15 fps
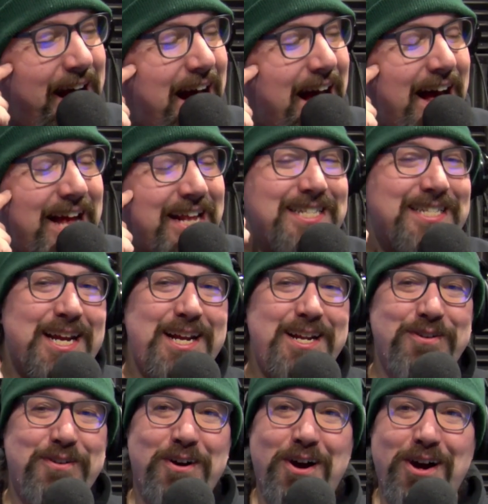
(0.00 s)
Uh, let's get
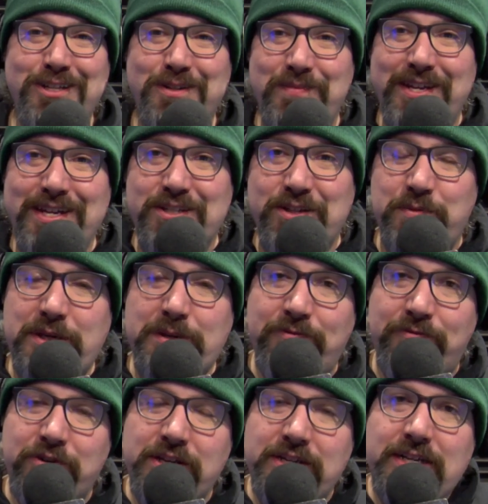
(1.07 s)
into our awesome things of the week
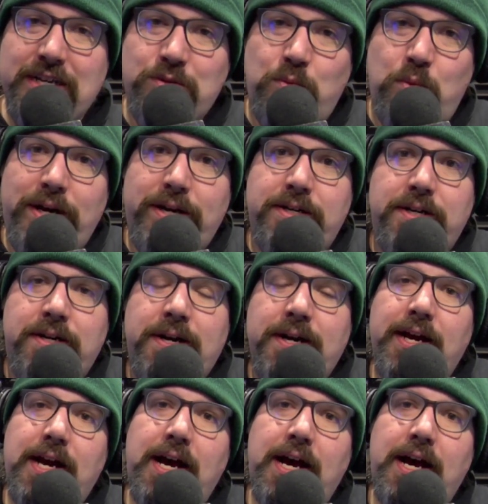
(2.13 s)
before this gets weirder.